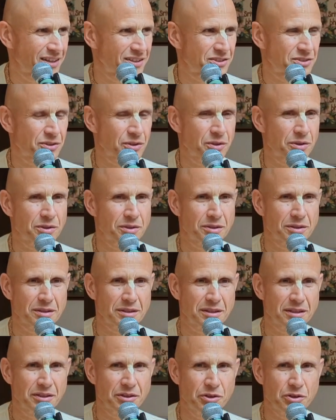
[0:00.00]
So
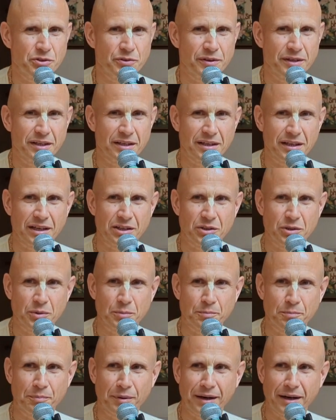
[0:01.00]
he usually had to
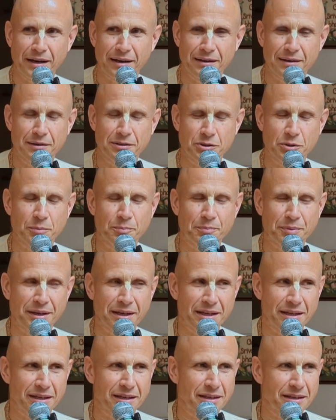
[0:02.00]

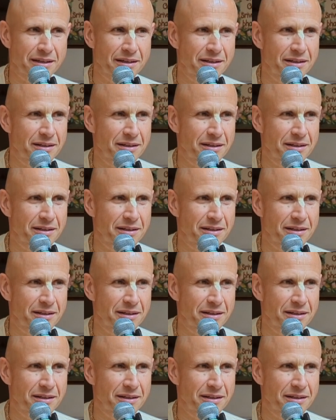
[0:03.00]
pay